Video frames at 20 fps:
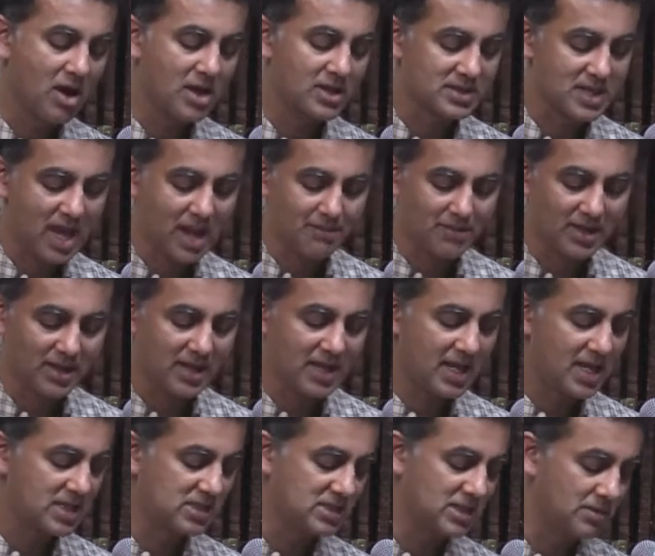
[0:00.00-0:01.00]
I am
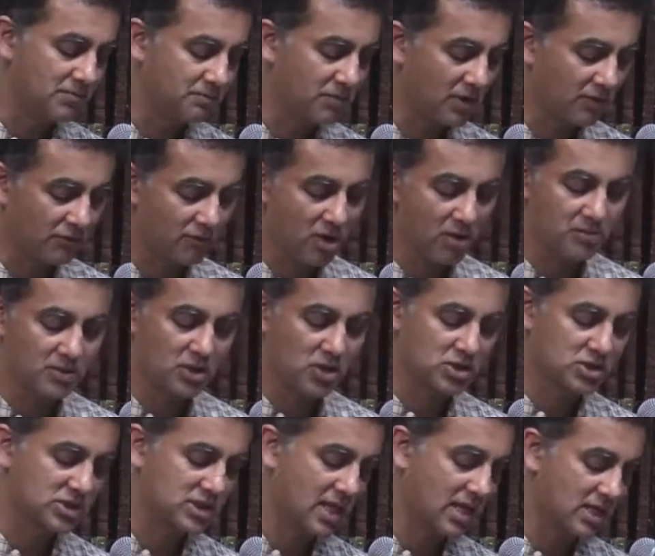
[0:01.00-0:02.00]
engaged in performing
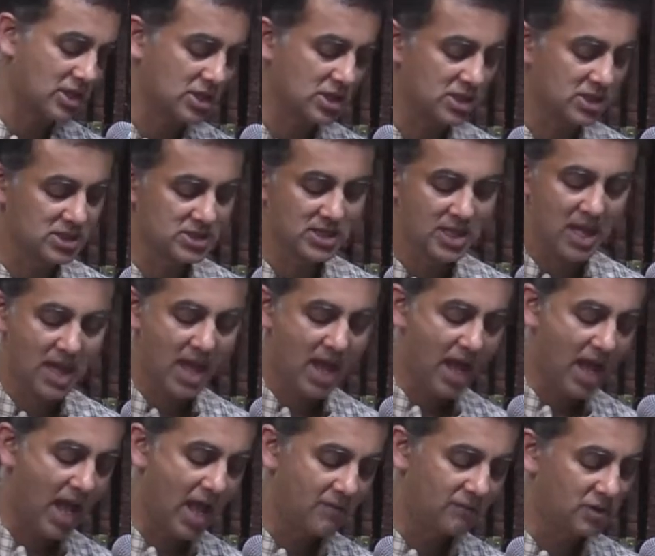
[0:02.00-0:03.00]
austerities,
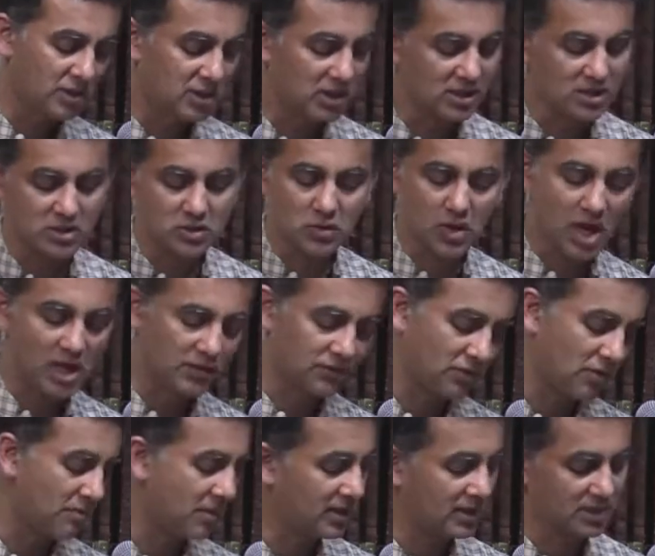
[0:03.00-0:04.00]
I have nothing to ask
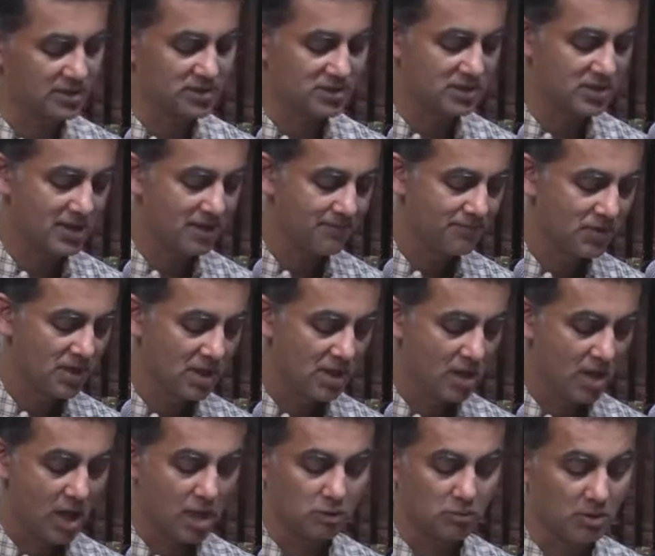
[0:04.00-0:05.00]
from others."
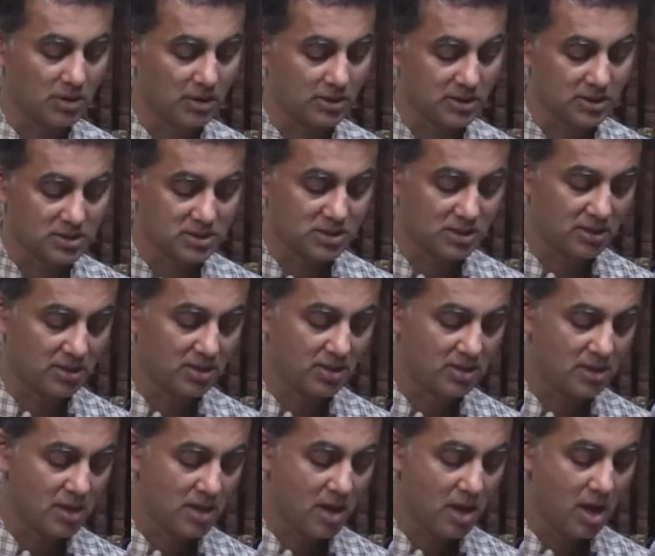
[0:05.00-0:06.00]
Hanuman then said,
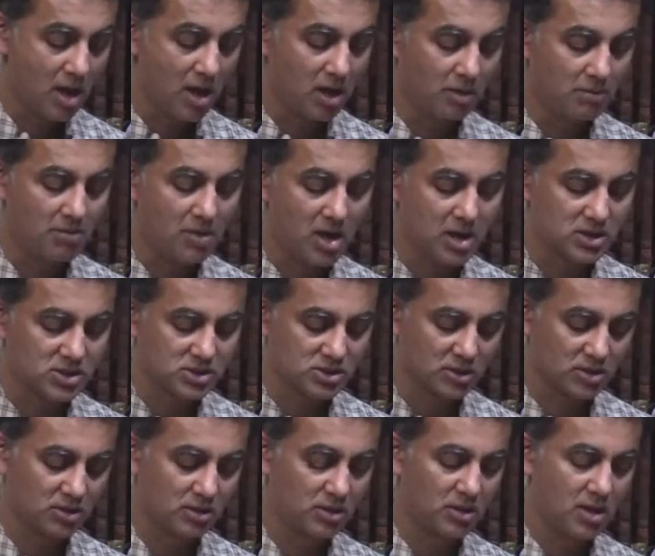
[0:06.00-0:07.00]
"Our
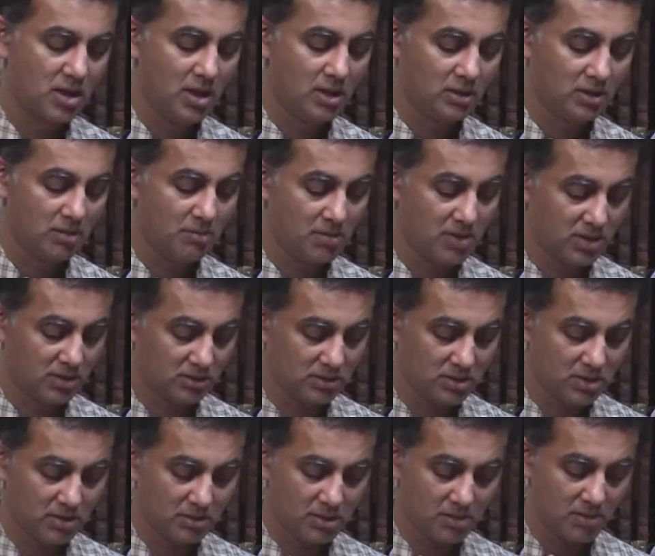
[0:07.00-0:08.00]
master, the
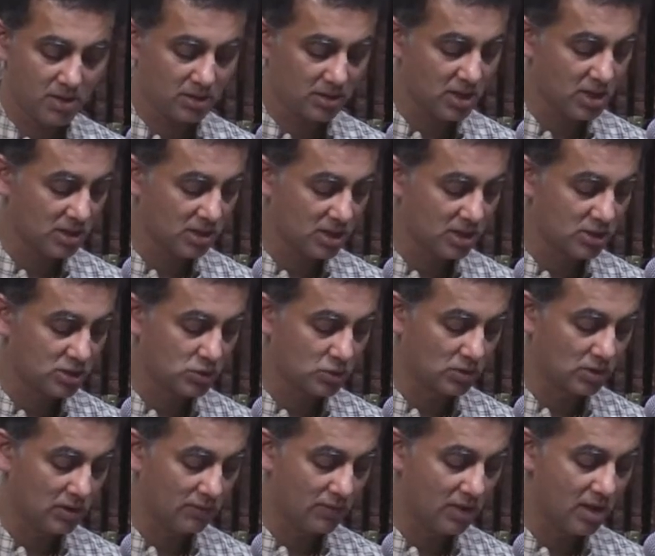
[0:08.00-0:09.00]
monkey king
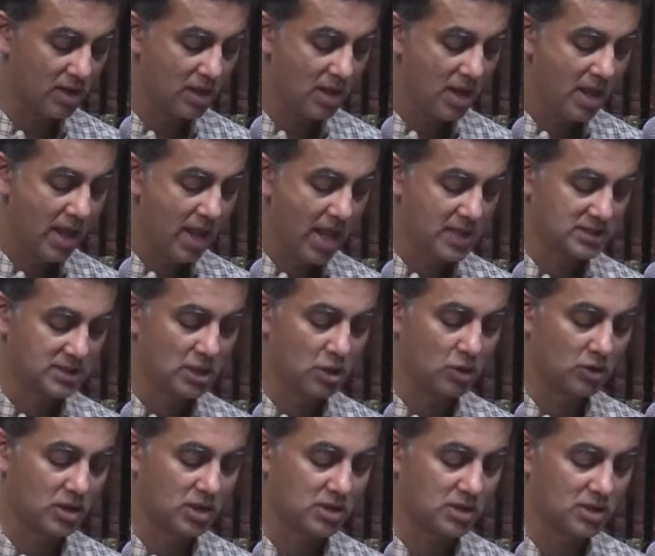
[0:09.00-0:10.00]
Sugriva, has
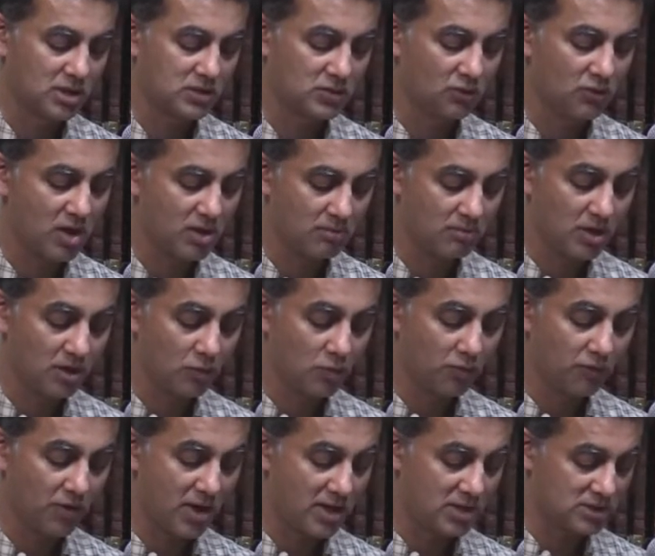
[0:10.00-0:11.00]
allotted us 1 month to
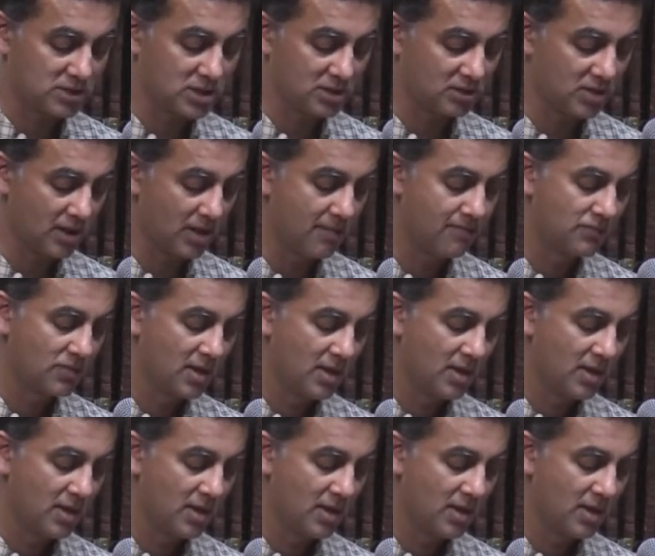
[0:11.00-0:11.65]
find Sita.